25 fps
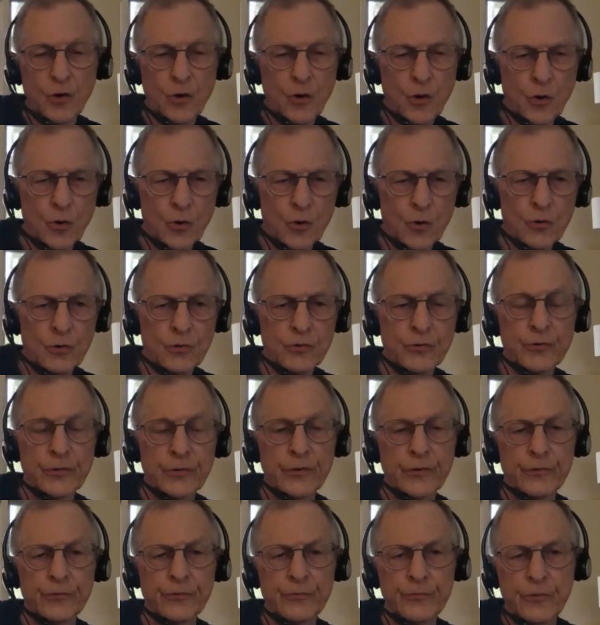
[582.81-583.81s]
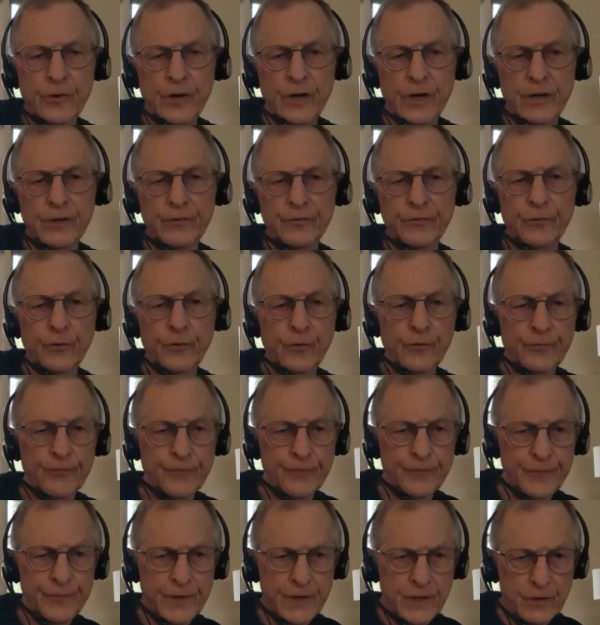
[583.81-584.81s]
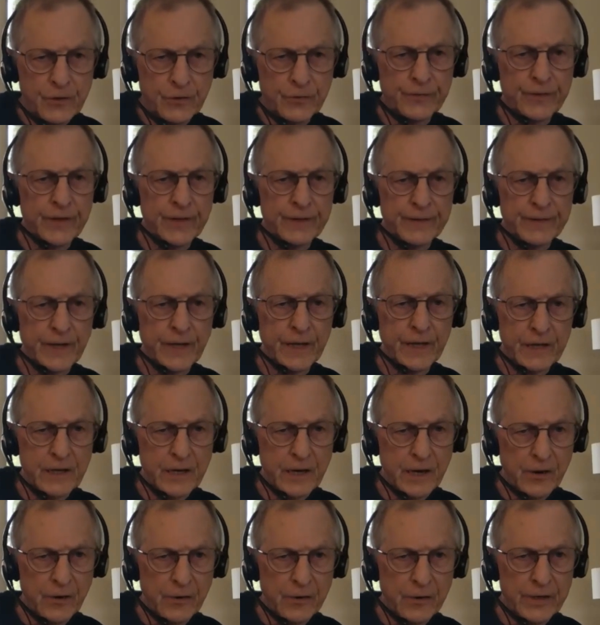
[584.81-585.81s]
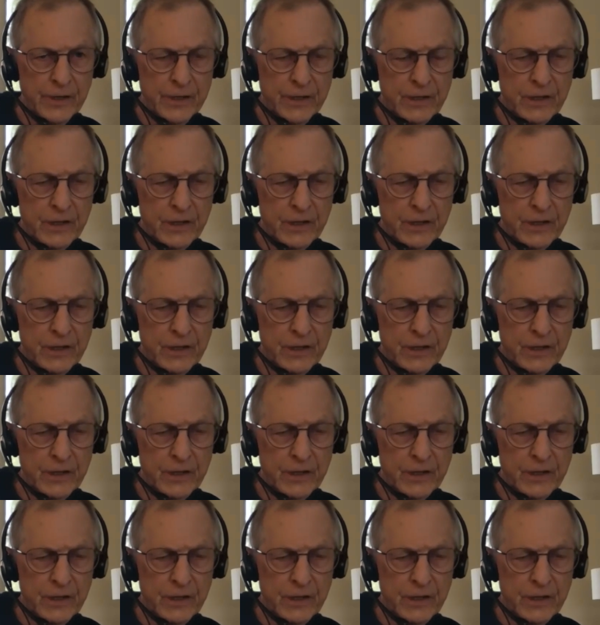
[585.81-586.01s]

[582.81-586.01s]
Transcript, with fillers: hurt or distress or fear that they carried.